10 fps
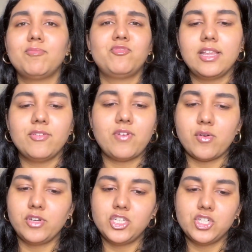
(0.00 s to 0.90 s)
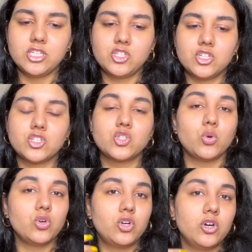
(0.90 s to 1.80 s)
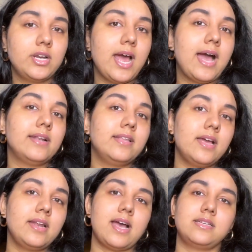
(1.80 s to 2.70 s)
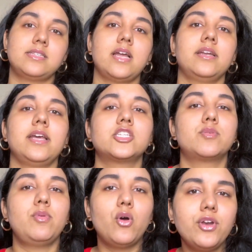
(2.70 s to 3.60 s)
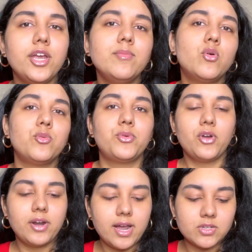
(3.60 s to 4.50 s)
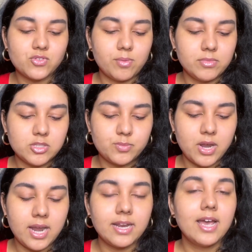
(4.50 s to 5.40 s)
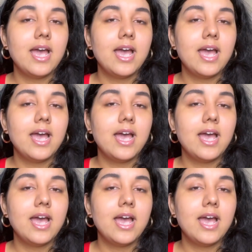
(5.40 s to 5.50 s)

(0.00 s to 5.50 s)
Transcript: Their foundation is just so good, and then I started exploring more products from this brand,